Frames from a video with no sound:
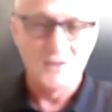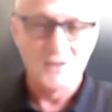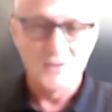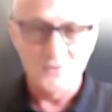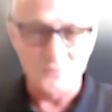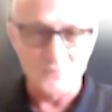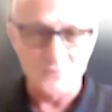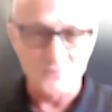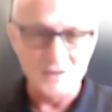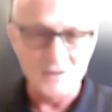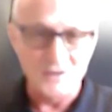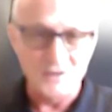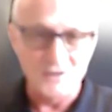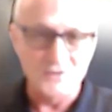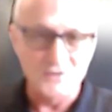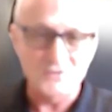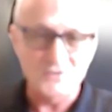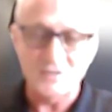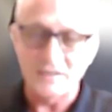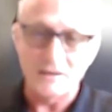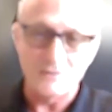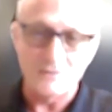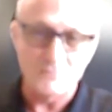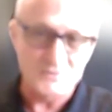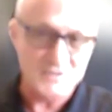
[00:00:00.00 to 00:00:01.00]
3 years
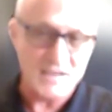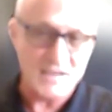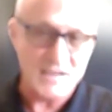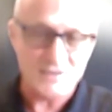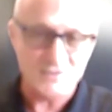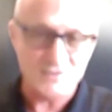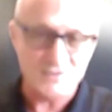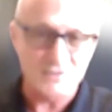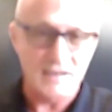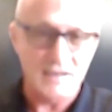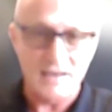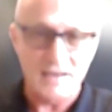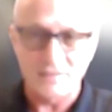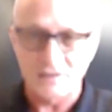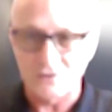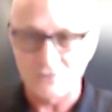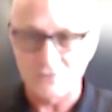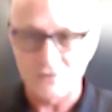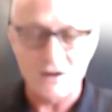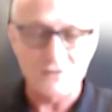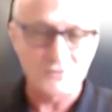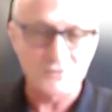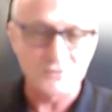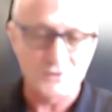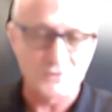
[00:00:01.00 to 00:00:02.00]
and he was actually on the
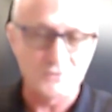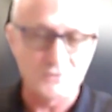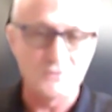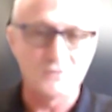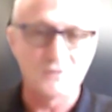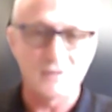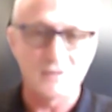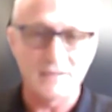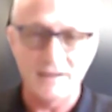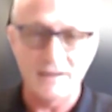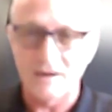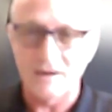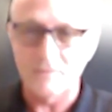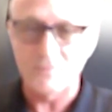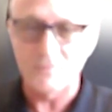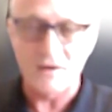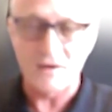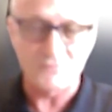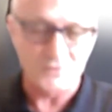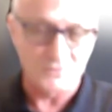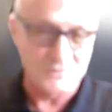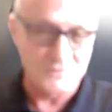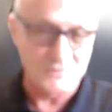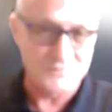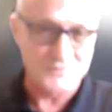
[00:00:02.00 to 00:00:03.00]
ground crew cleaning up
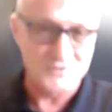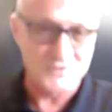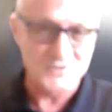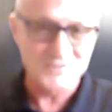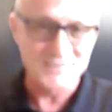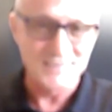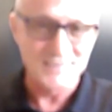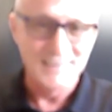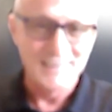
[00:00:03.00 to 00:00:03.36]
after roofers,